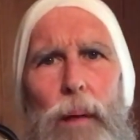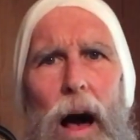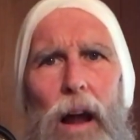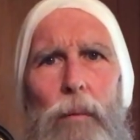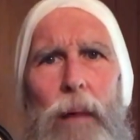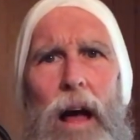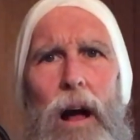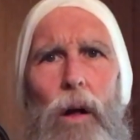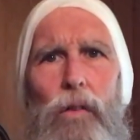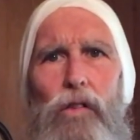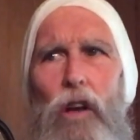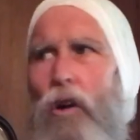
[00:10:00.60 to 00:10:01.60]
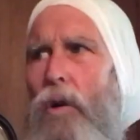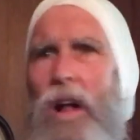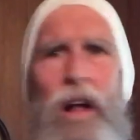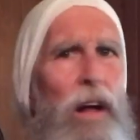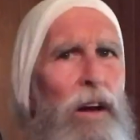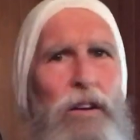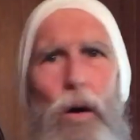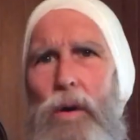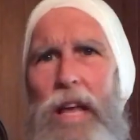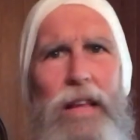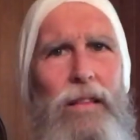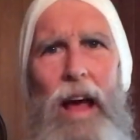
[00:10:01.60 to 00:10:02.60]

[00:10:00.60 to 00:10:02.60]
bottom out. So don't eat